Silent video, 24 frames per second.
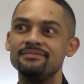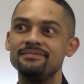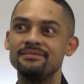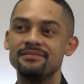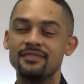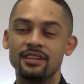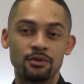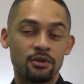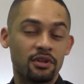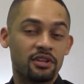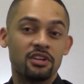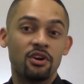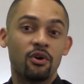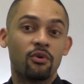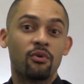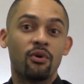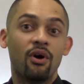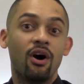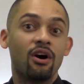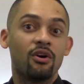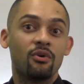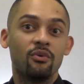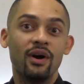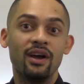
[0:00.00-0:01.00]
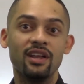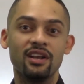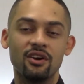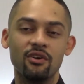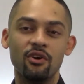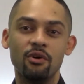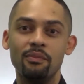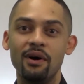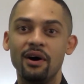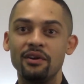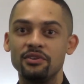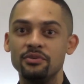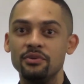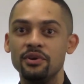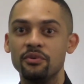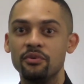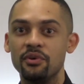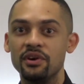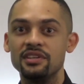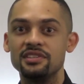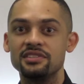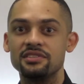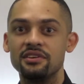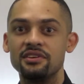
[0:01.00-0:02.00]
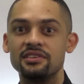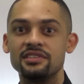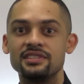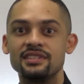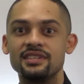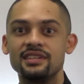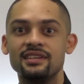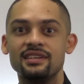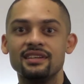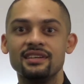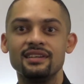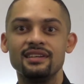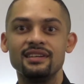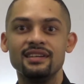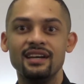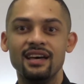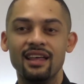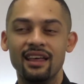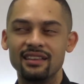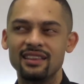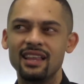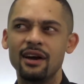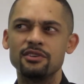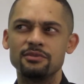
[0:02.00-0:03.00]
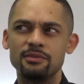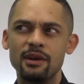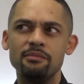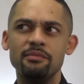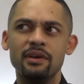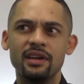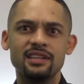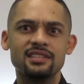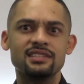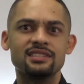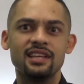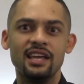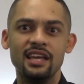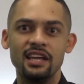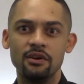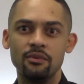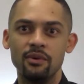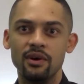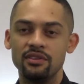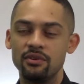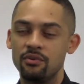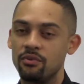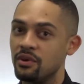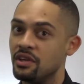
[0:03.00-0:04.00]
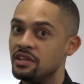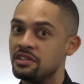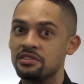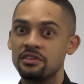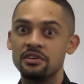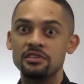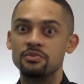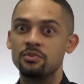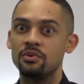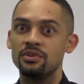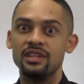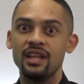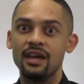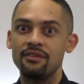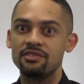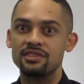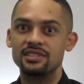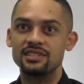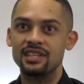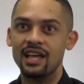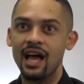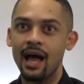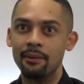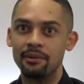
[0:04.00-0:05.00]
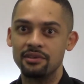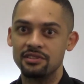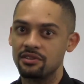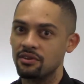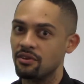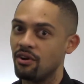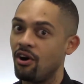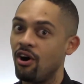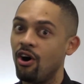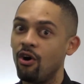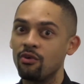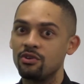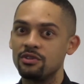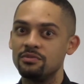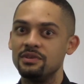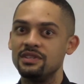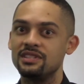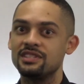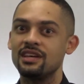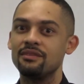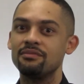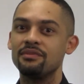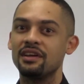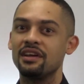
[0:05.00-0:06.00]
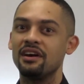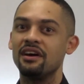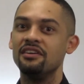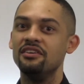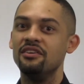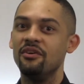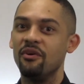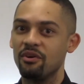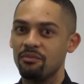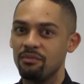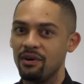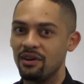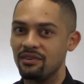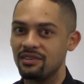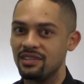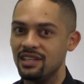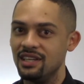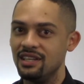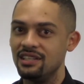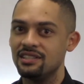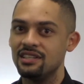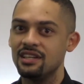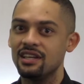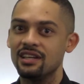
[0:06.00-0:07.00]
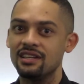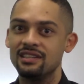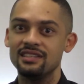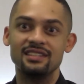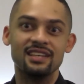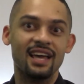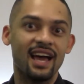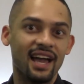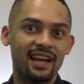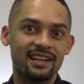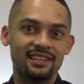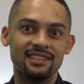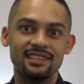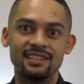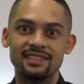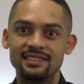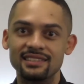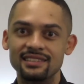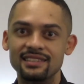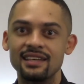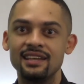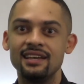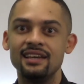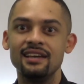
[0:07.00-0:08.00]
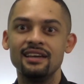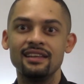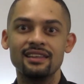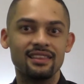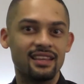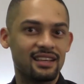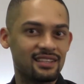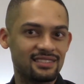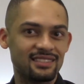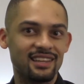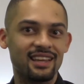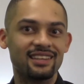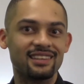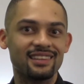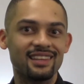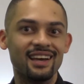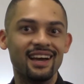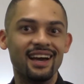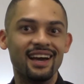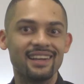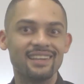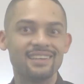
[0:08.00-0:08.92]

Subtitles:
there's really no wrong way to go about doing research. I think that was my biggest takeaway. The research will never stop because there will always be something unknown about teaching and tactics, things like that.